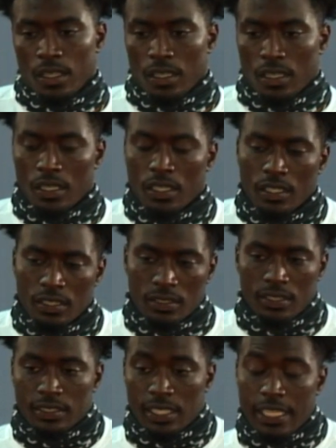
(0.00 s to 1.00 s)

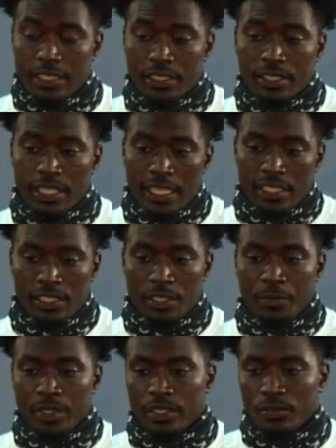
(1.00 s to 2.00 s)
This last year has actually
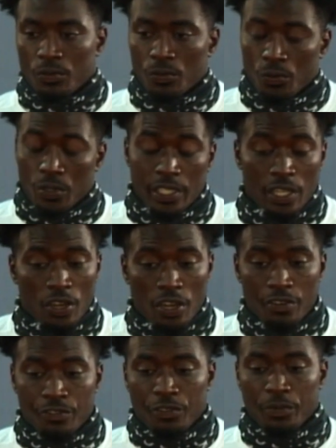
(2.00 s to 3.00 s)
been really
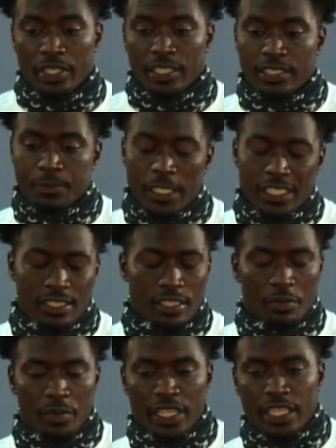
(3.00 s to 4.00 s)
hard for me, especially in
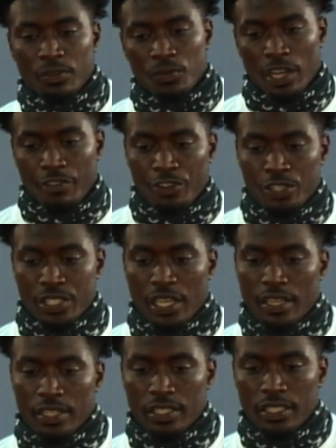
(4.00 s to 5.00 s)
the beginning when I first
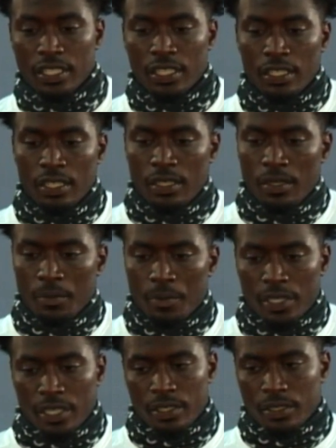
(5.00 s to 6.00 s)
got hurt.
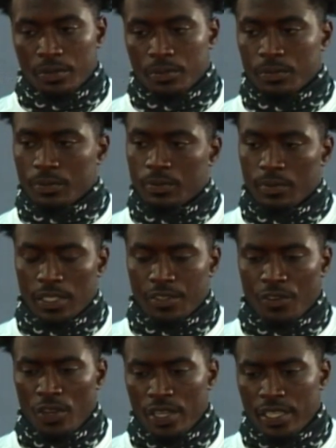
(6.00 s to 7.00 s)
But as
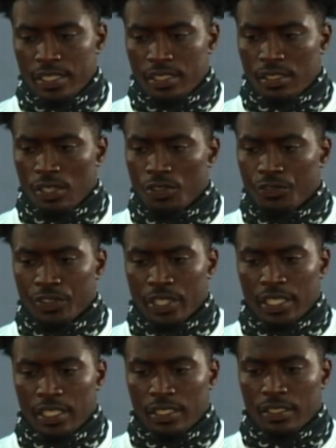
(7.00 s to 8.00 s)
far as
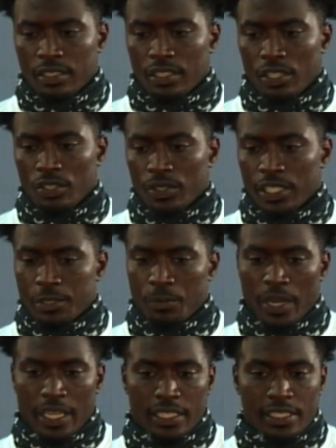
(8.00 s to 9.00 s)
COVID and, you know, us
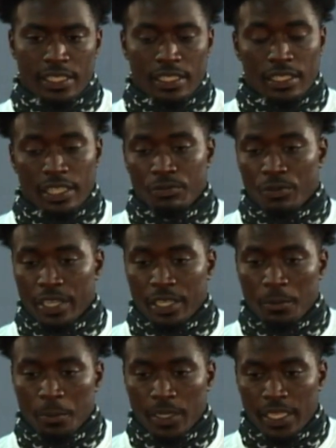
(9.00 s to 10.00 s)
practicing and getting ready
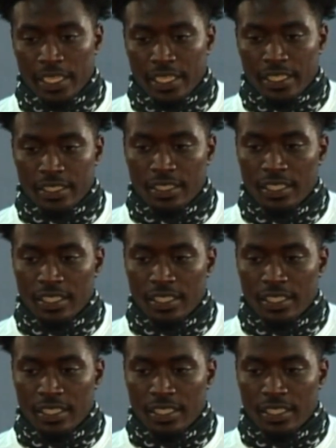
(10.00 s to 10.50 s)
to play and